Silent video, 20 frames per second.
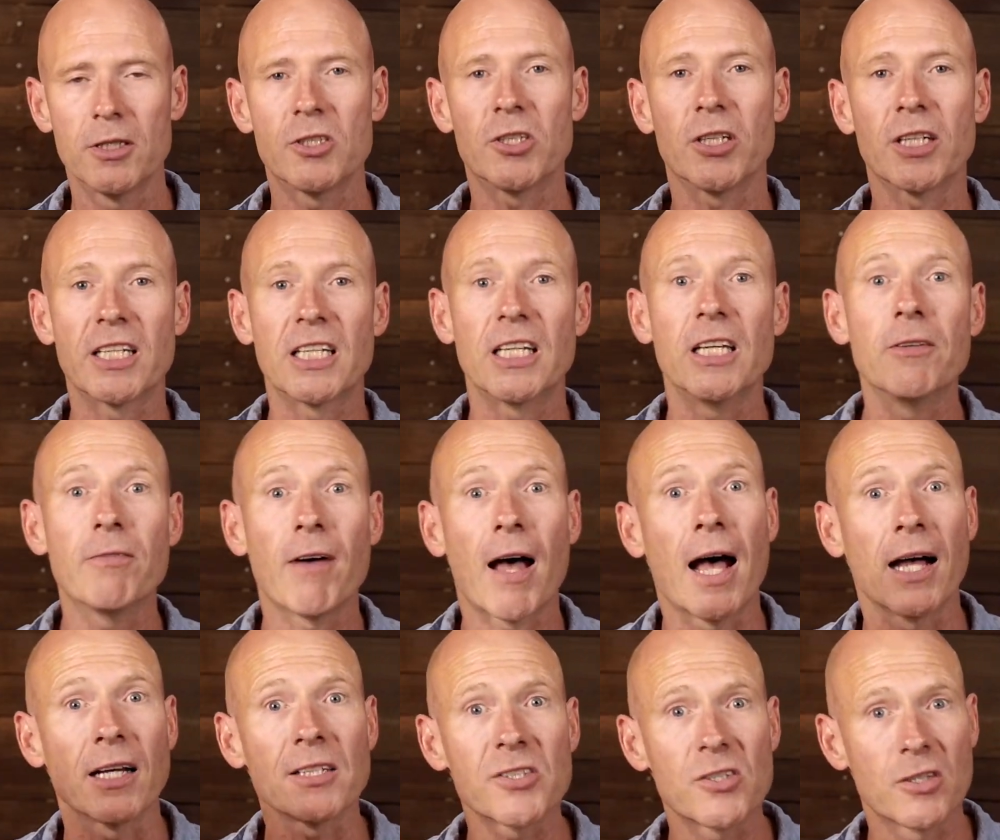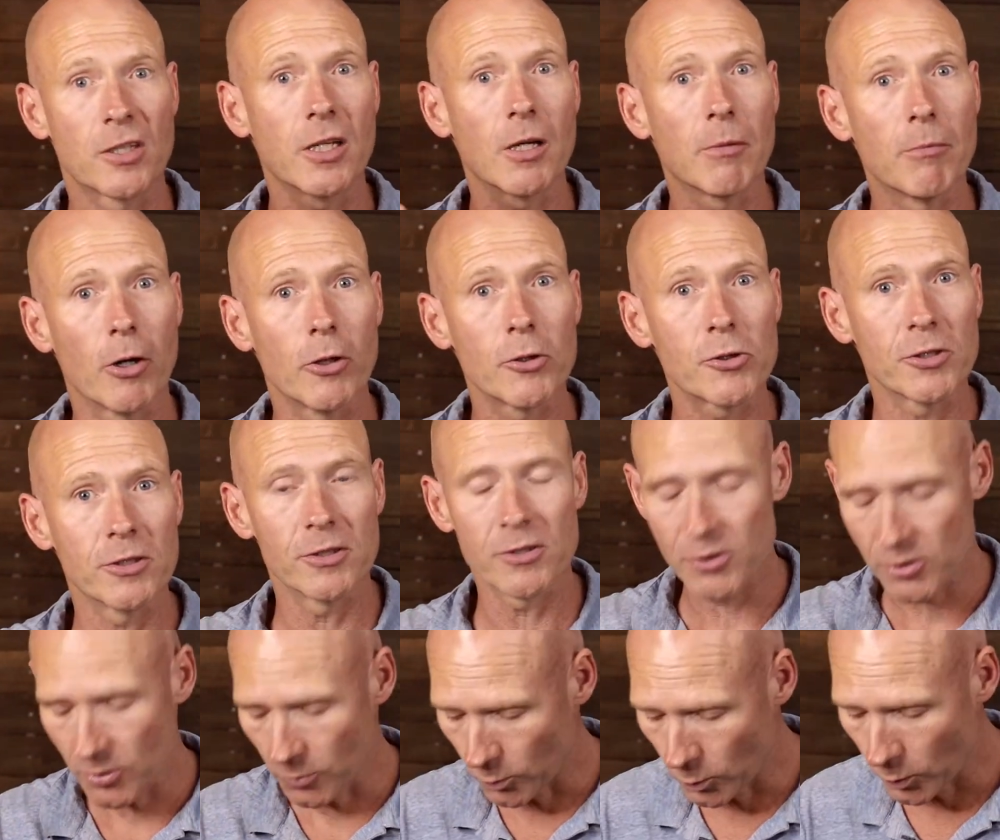to give us the
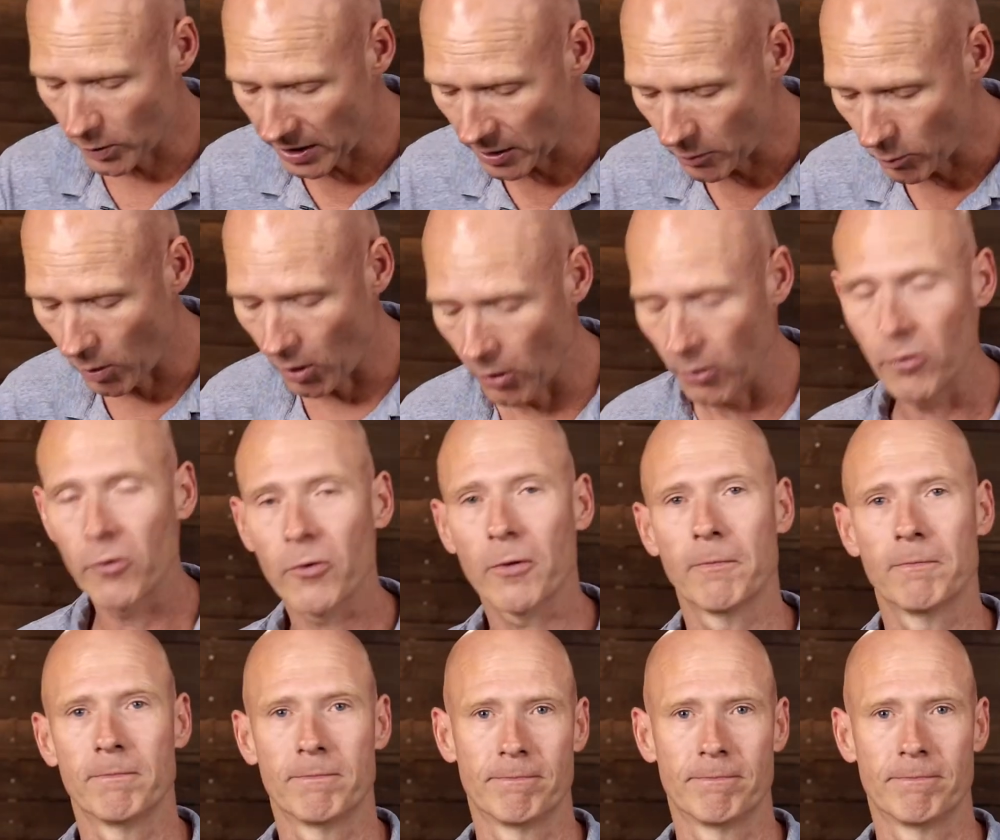emotions we want.